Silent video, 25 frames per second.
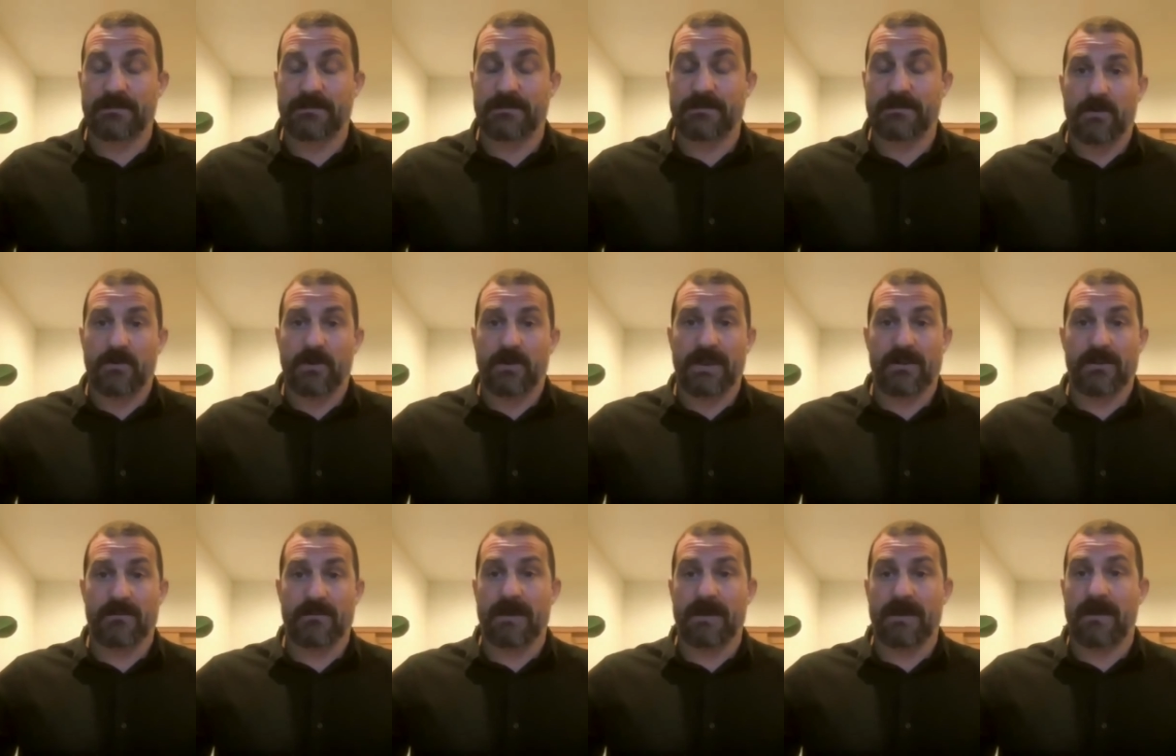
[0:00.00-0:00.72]
We
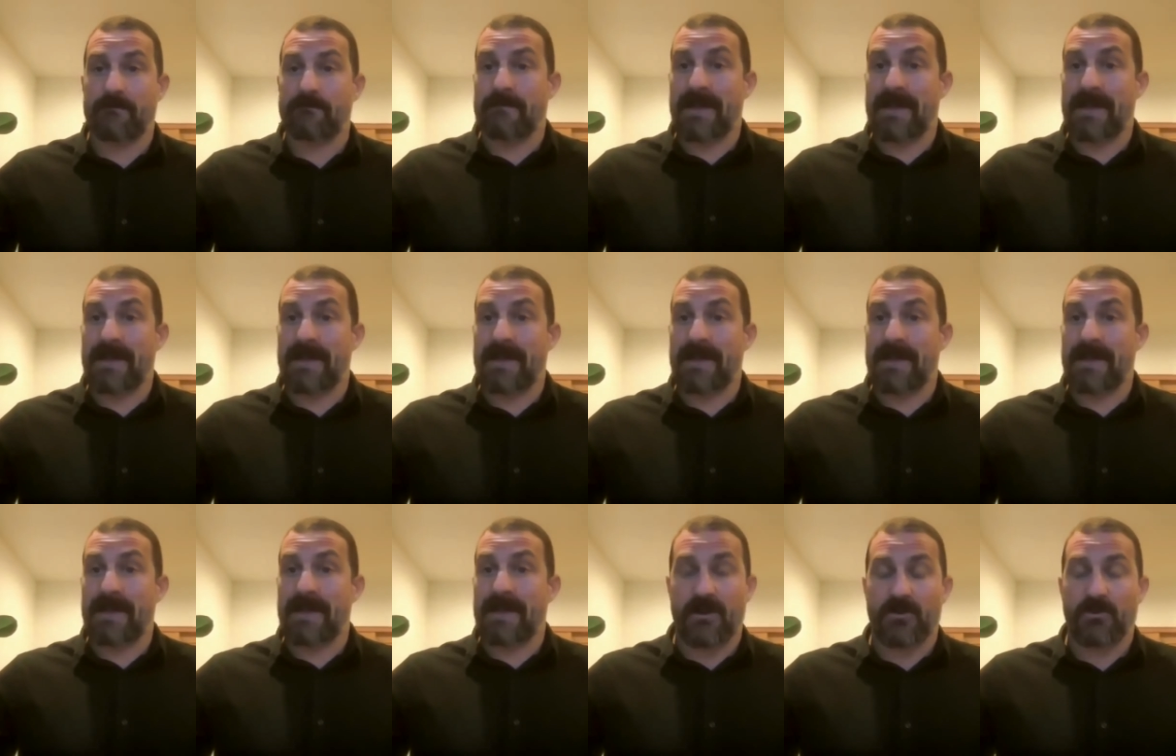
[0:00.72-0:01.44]
hear about mental
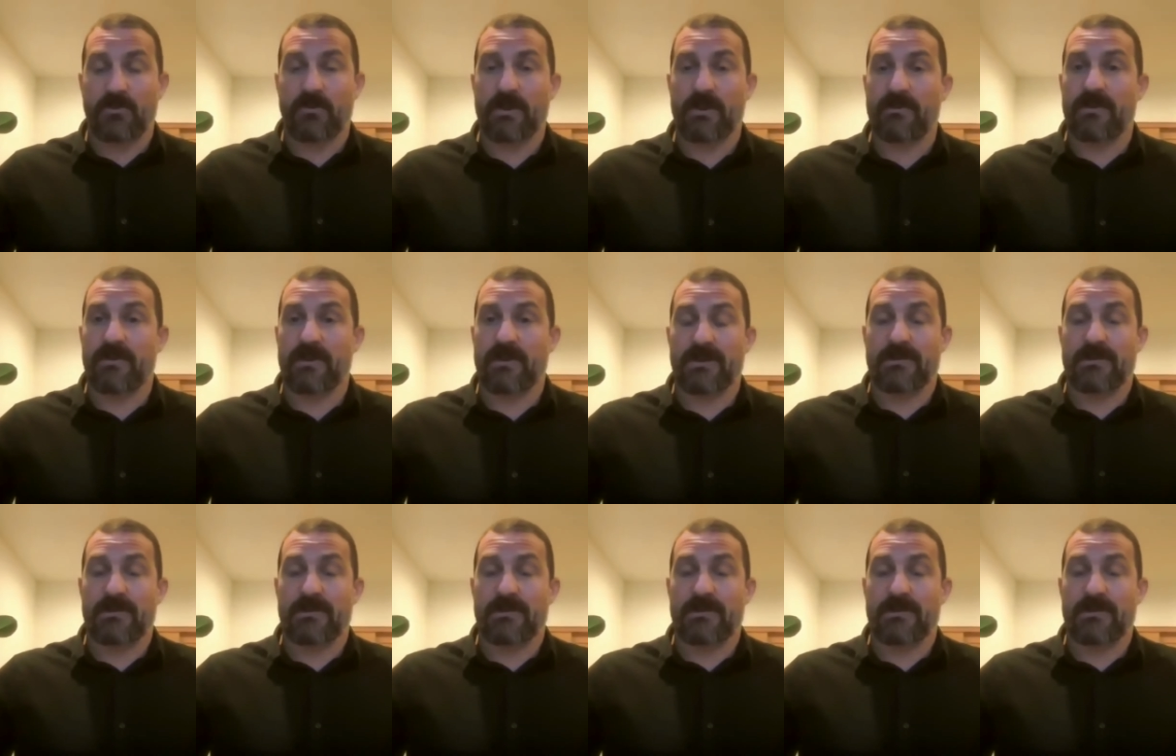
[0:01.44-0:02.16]
health, we hear
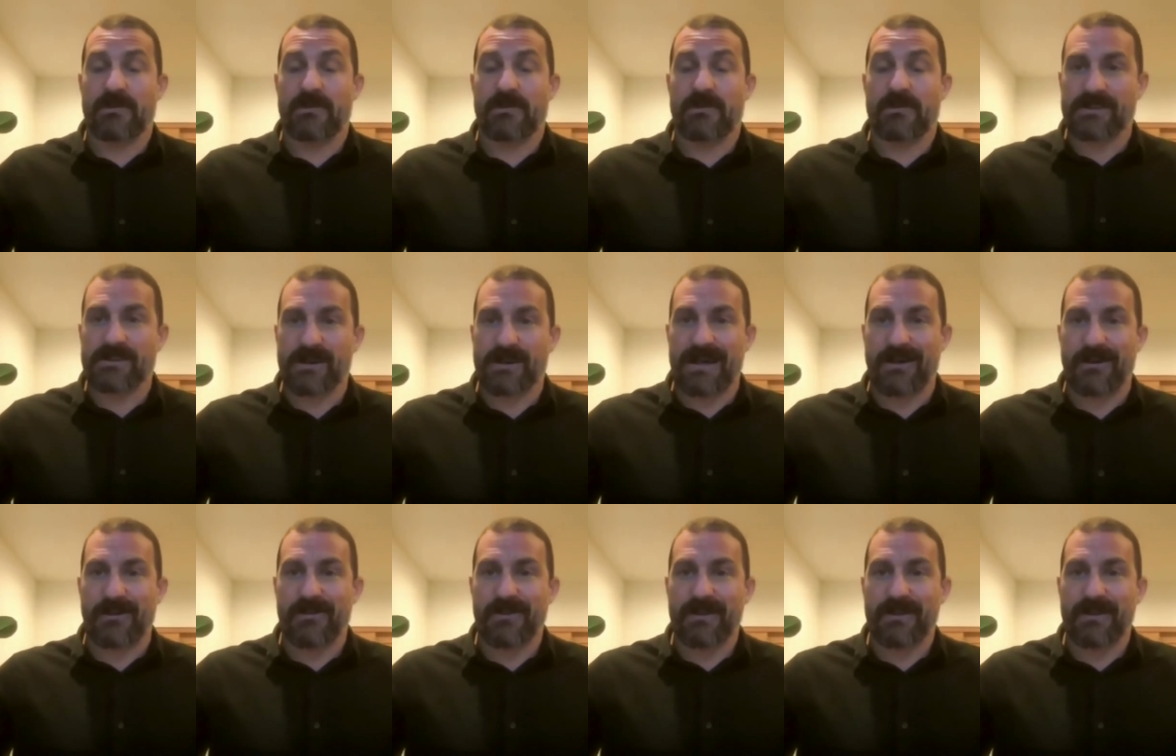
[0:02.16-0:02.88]
about physical
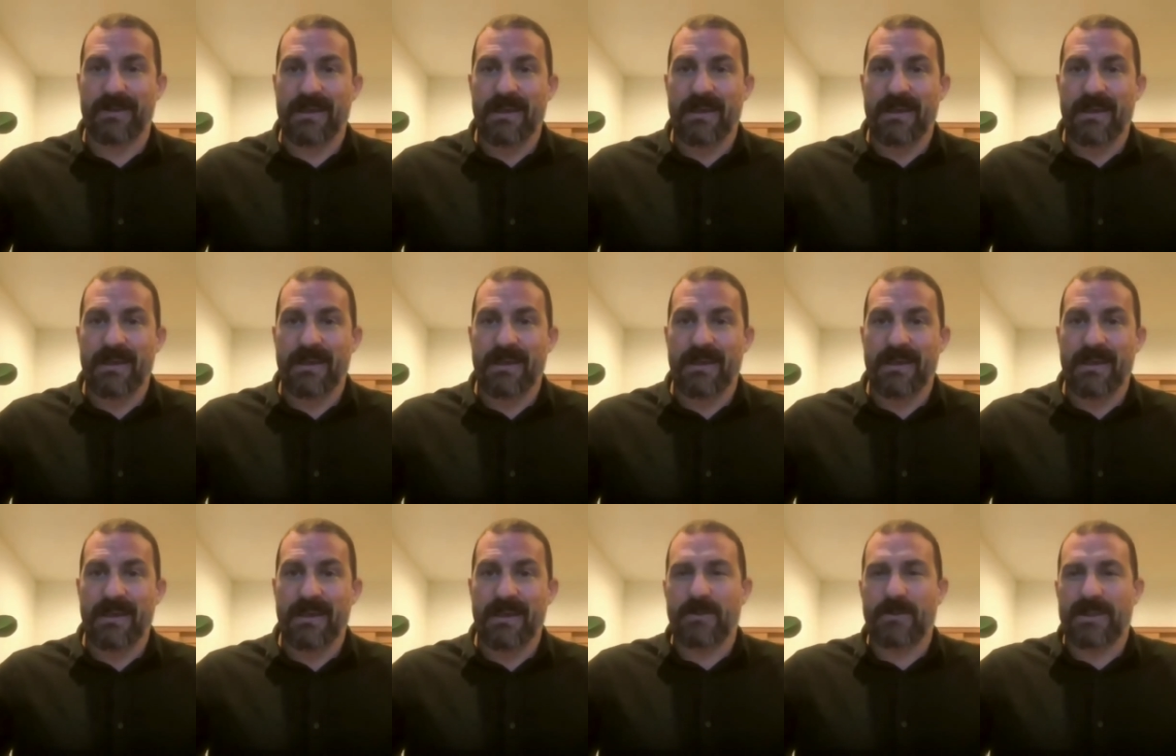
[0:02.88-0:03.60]
health,
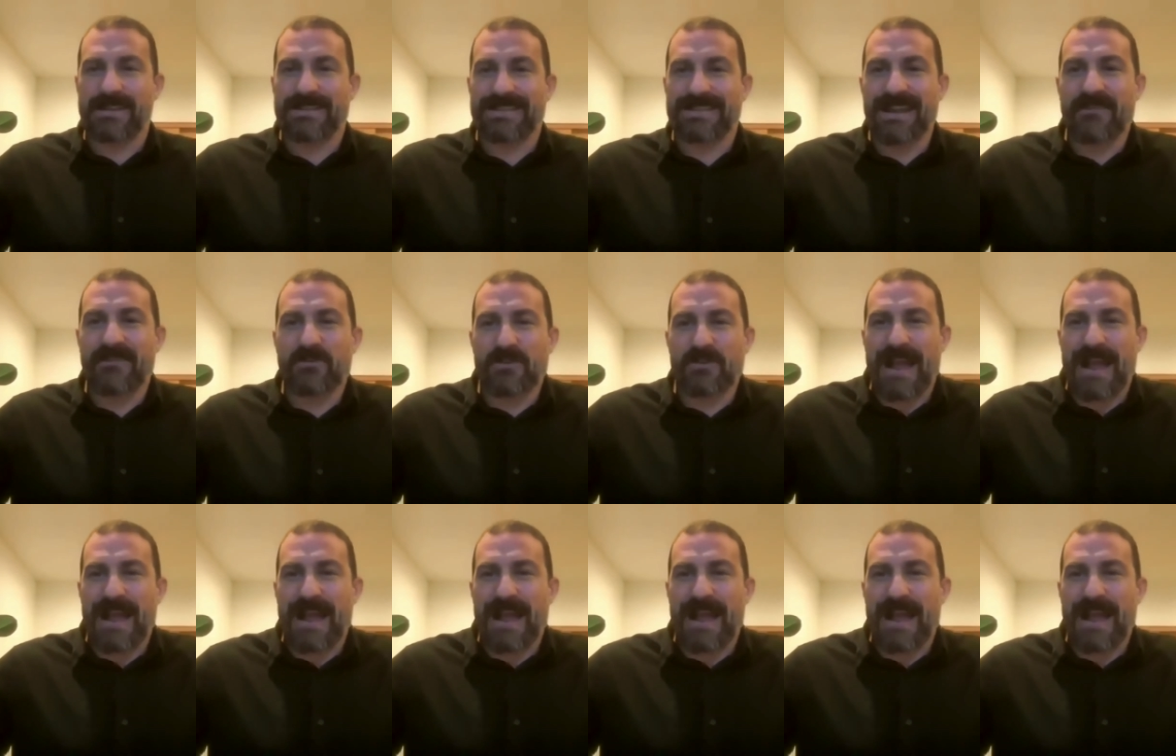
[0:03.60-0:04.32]
but it's never
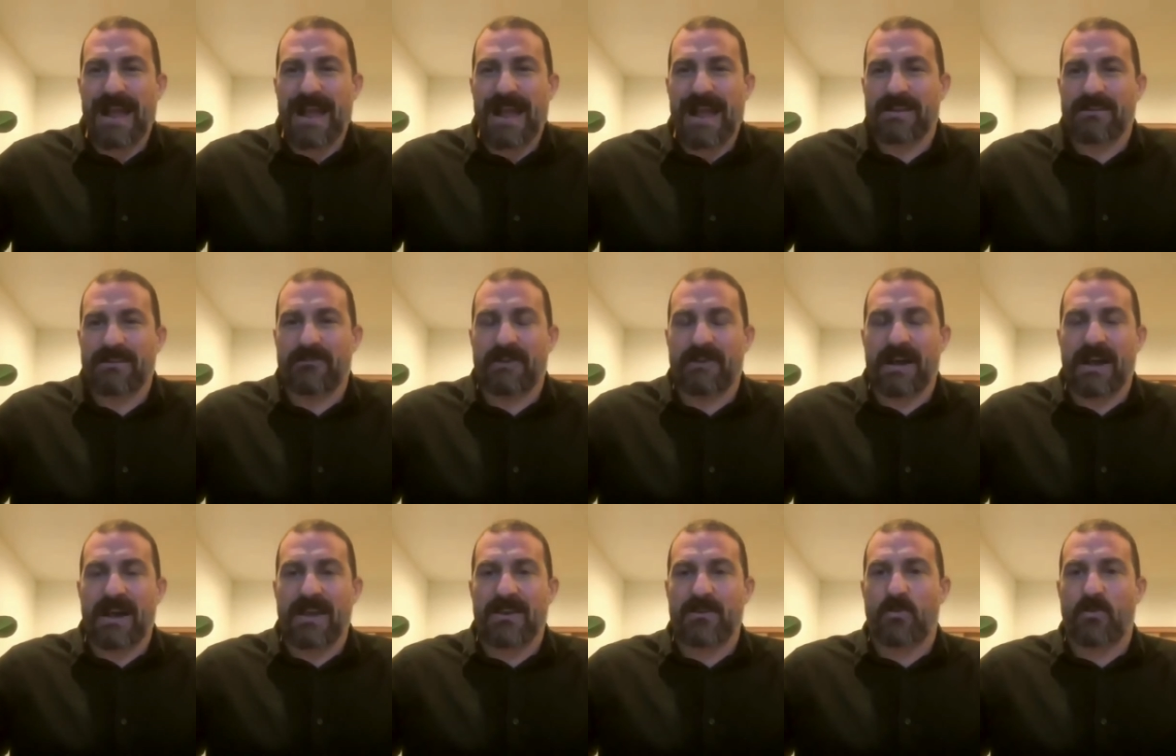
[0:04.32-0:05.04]
actually been
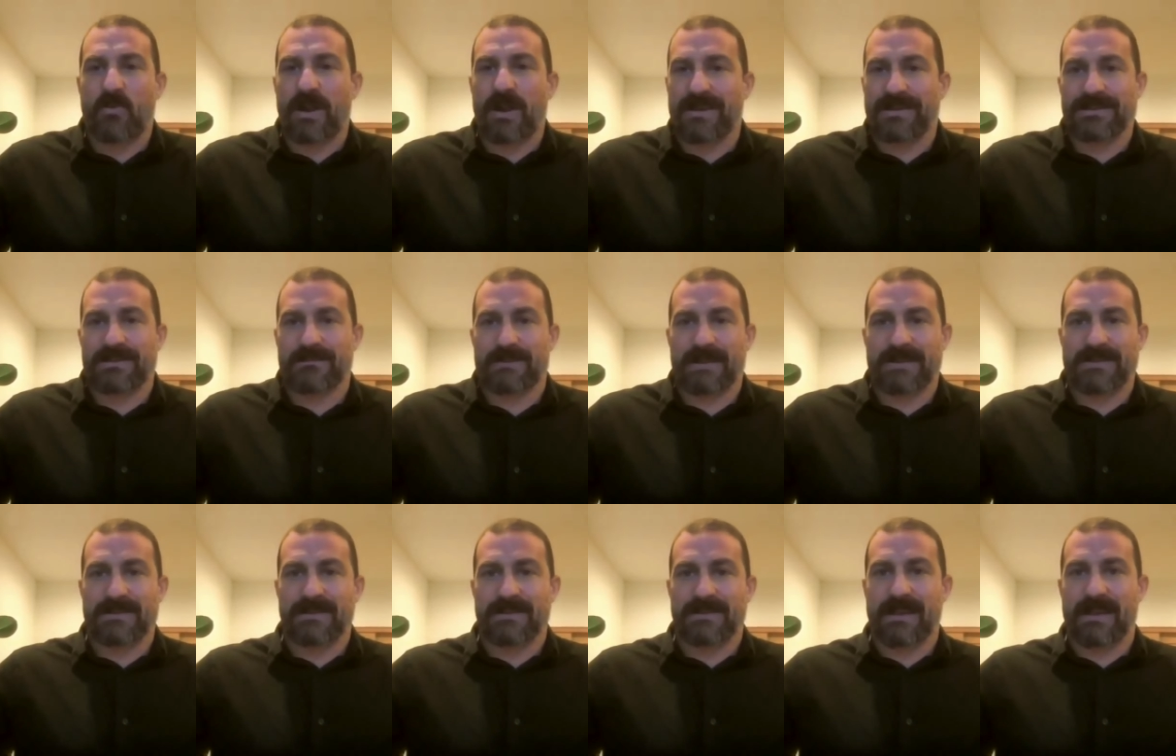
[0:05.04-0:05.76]
defined what is a
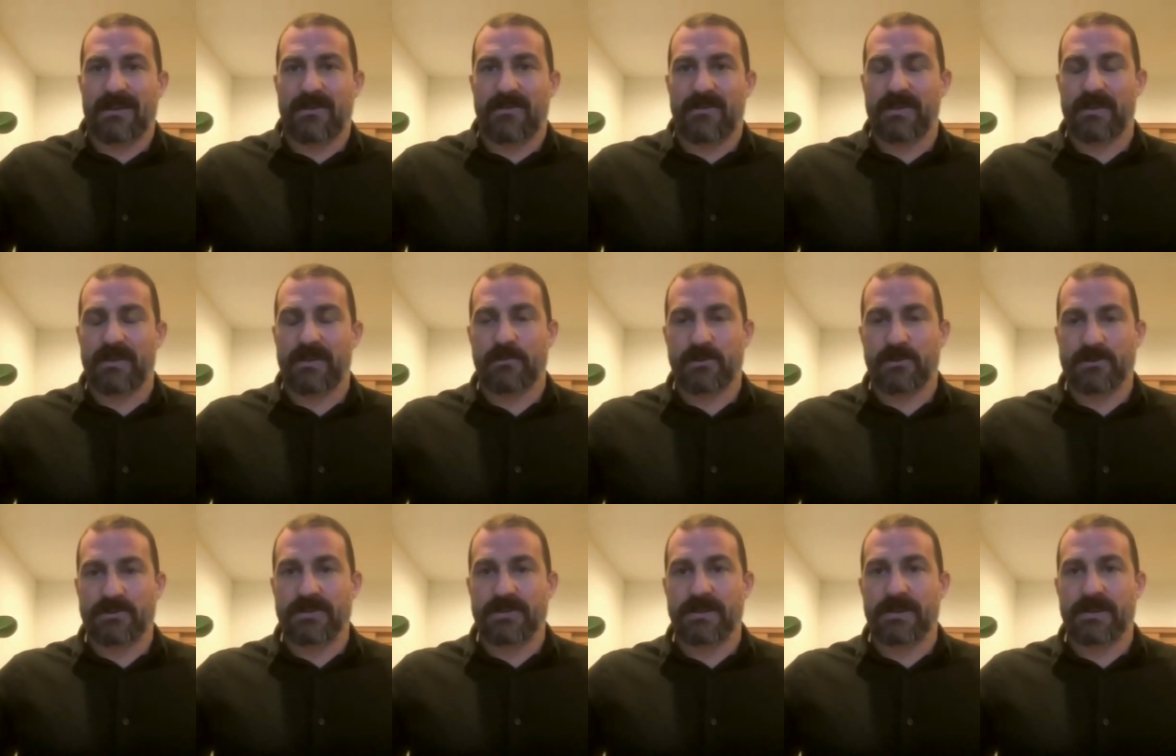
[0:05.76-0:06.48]
mentally healthy
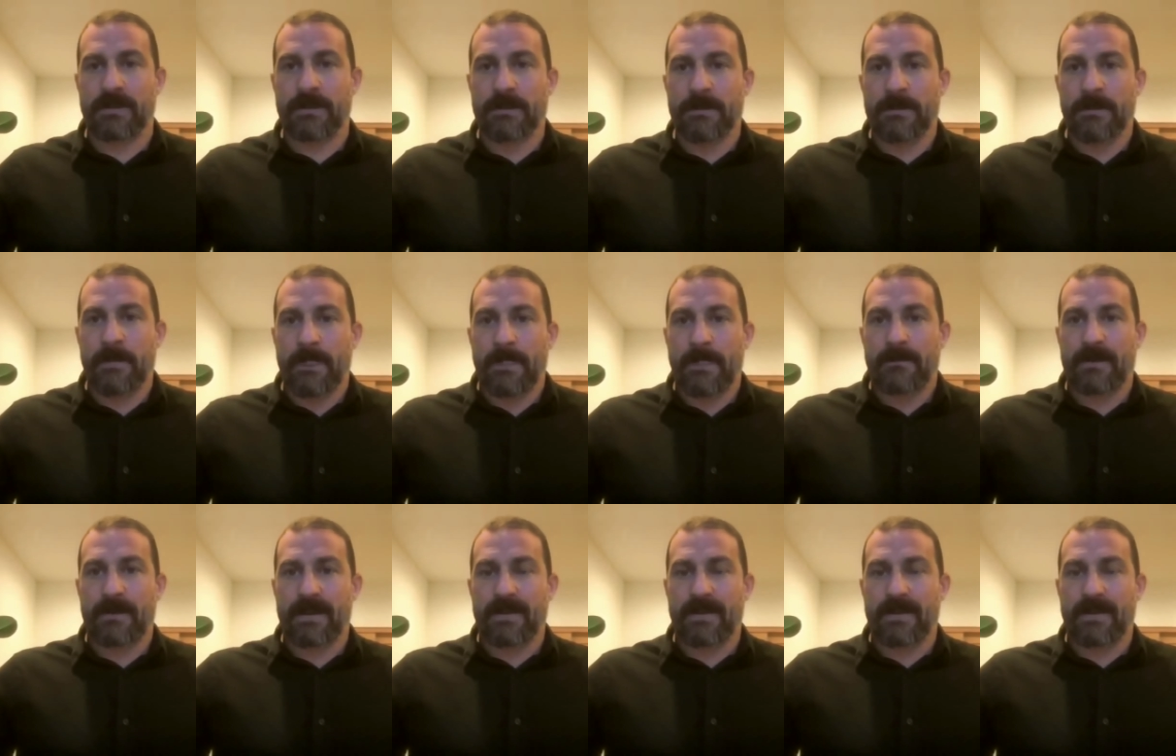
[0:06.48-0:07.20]
person,
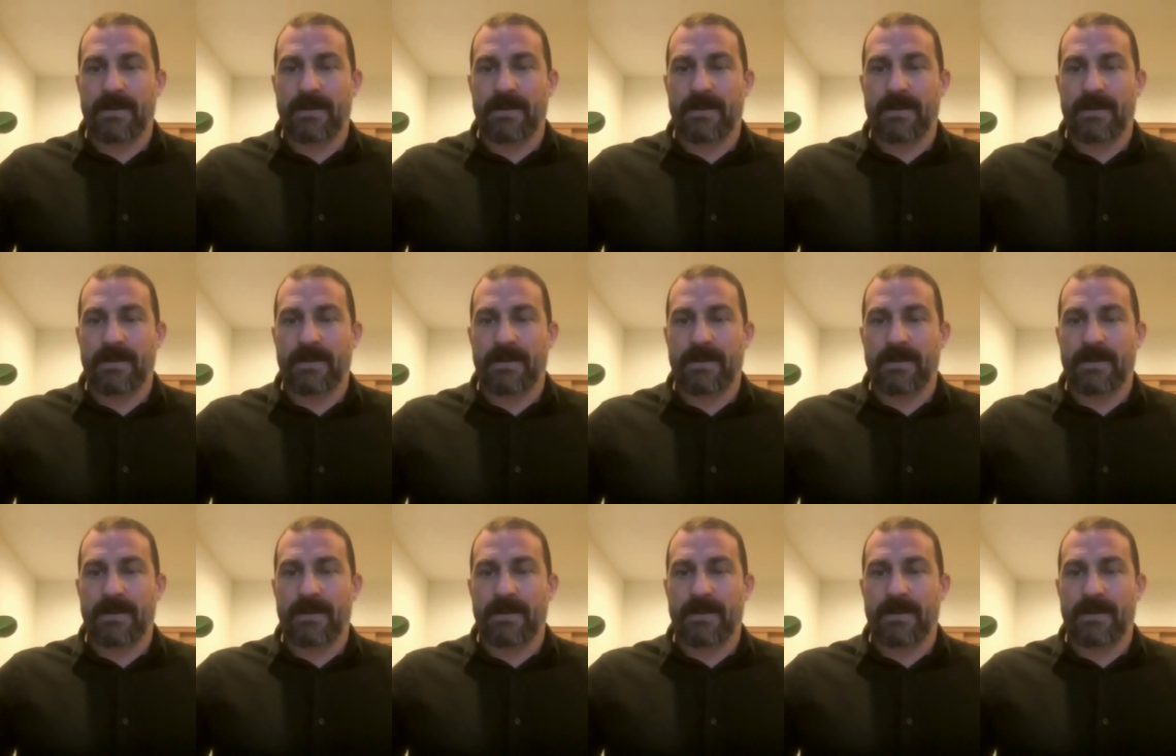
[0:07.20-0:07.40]
right?